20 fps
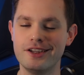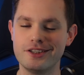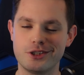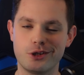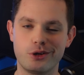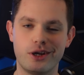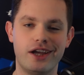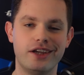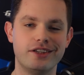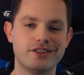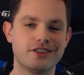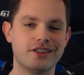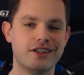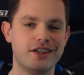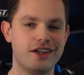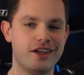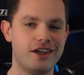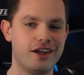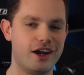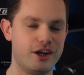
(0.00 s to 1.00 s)
So guys,
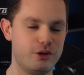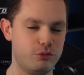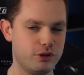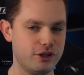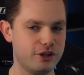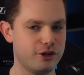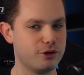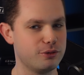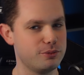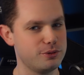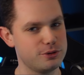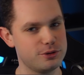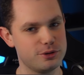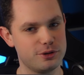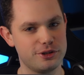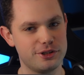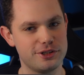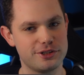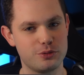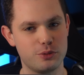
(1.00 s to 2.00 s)
I really hope you
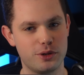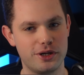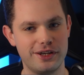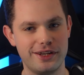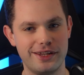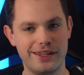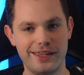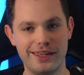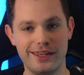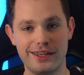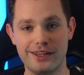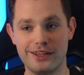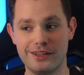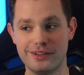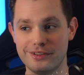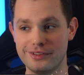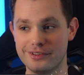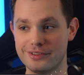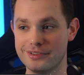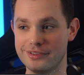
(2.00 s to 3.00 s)
enjoyed this one,
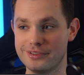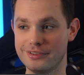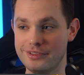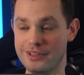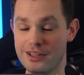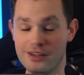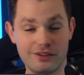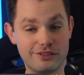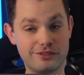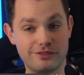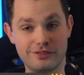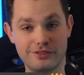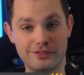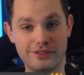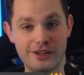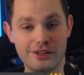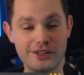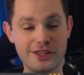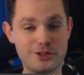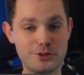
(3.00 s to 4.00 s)
and yeah,
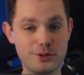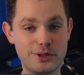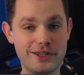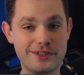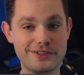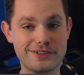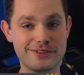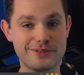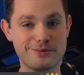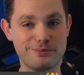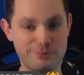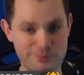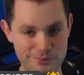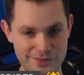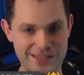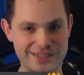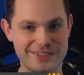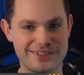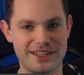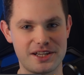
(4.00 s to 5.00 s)
I'll catch you guys
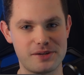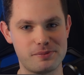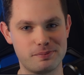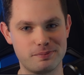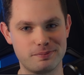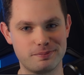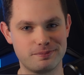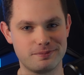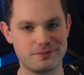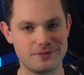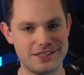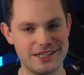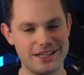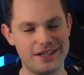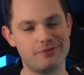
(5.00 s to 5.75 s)
next time. See